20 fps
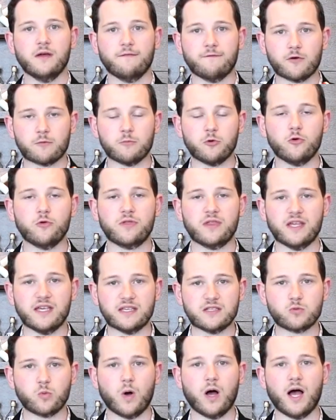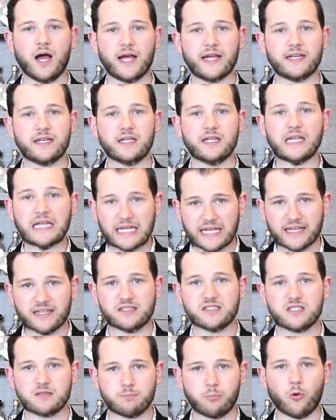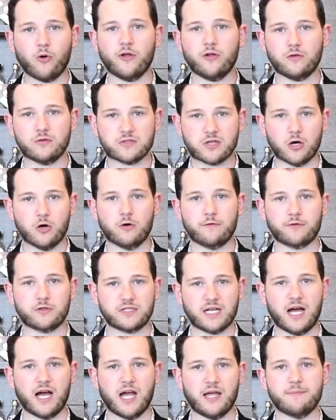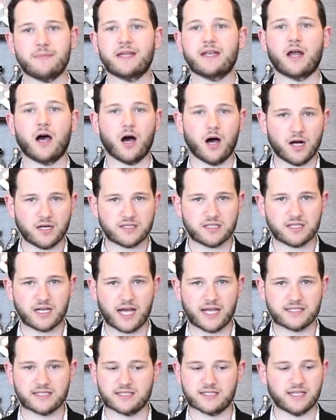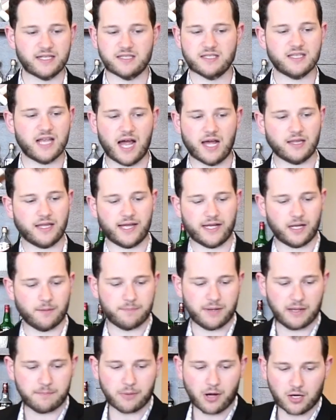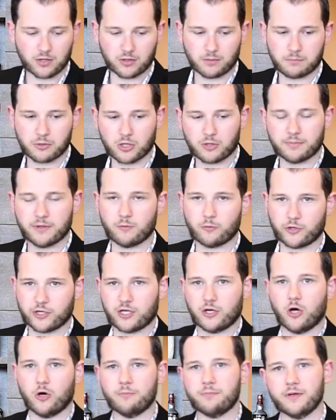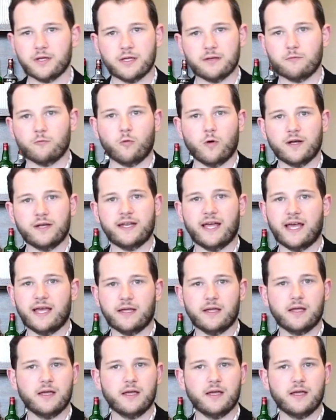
Vermouth is wine. It spoils over time. It oxidizes. It's not like a big bottle of bourbon where you can open it one day,